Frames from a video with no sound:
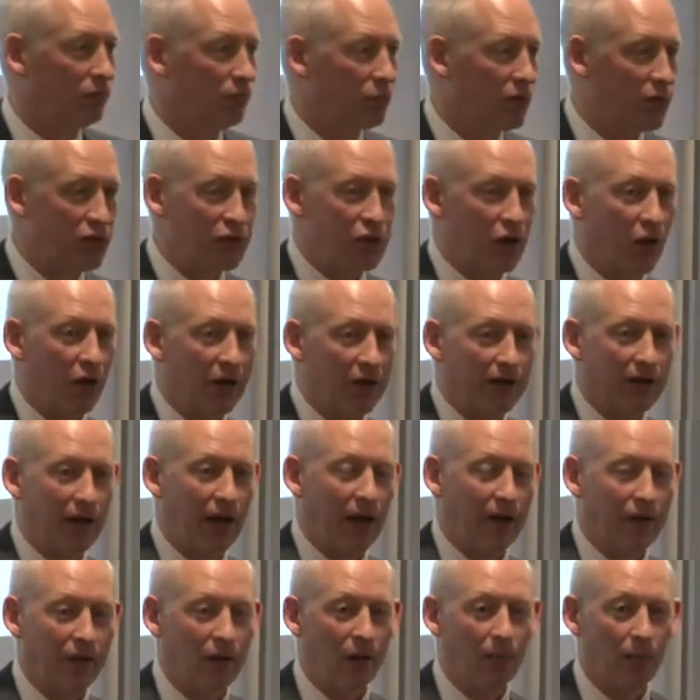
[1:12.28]
designed
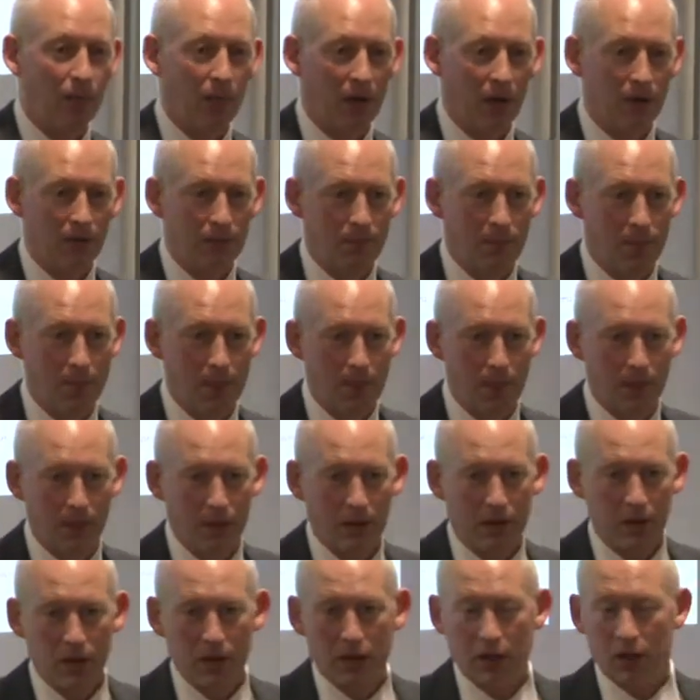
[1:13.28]
that number.
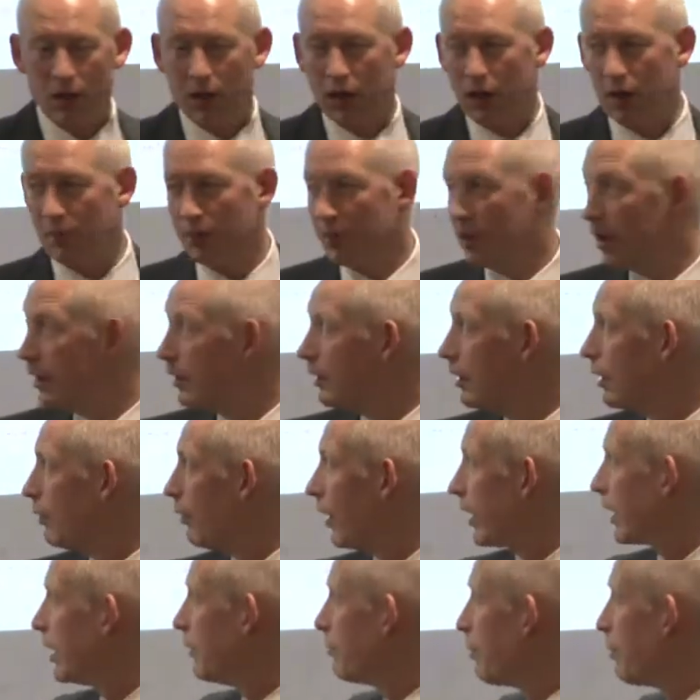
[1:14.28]
Iraqi